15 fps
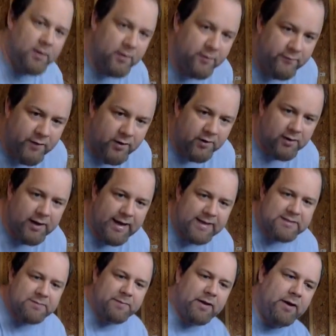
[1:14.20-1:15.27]
Very
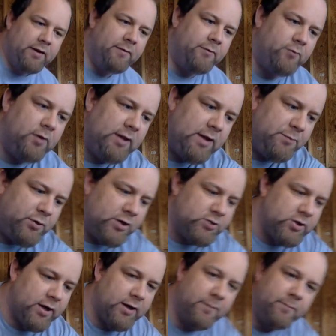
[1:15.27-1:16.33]
last minute. Really
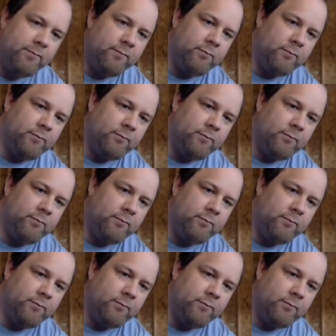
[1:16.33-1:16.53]
appreciate it.